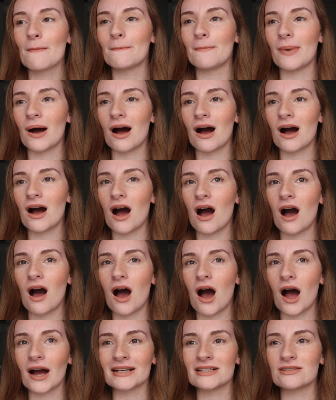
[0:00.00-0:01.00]
but
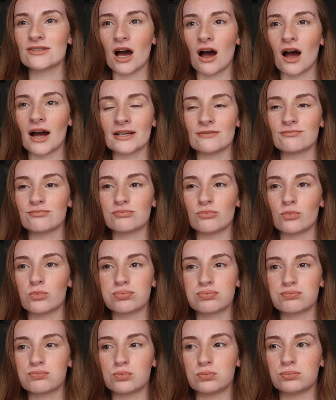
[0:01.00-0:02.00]

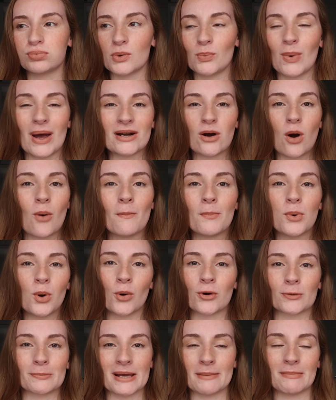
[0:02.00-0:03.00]
we went on
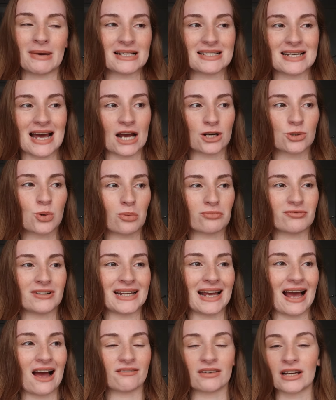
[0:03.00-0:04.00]
board, me and my dad, not
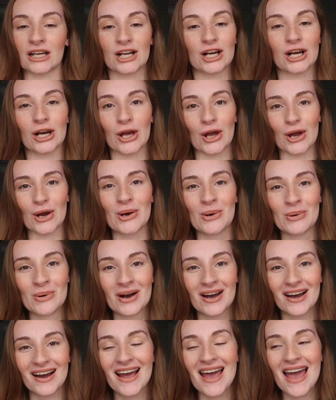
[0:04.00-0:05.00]
really having a clue.
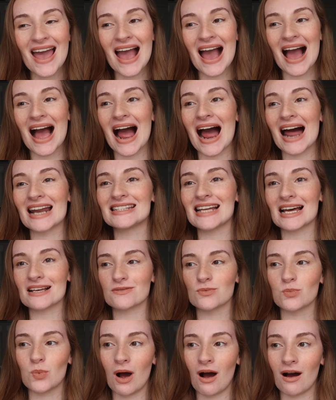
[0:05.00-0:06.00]
And
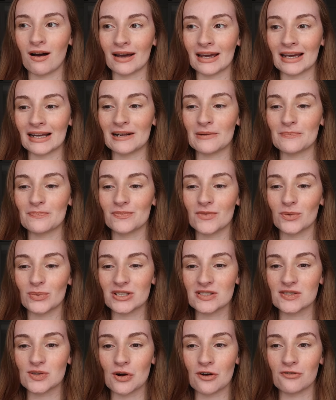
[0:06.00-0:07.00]
that's why we
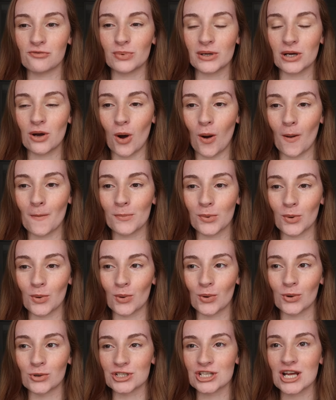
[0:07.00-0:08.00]
got on
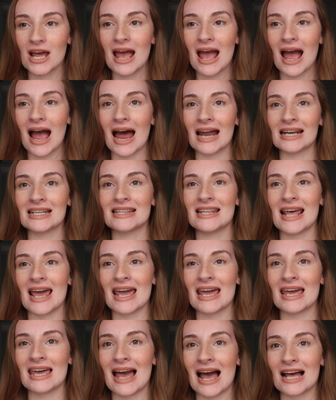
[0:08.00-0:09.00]
board, and
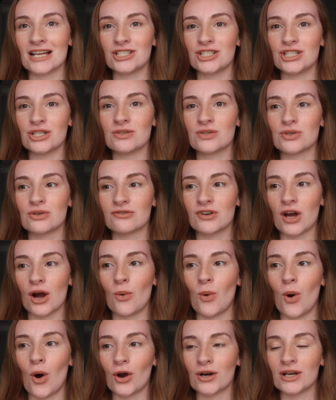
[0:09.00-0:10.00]
as you sort of
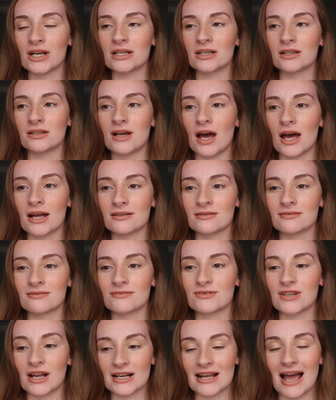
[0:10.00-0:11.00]
go on
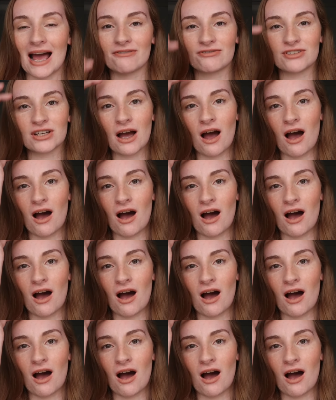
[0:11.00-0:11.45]
and like have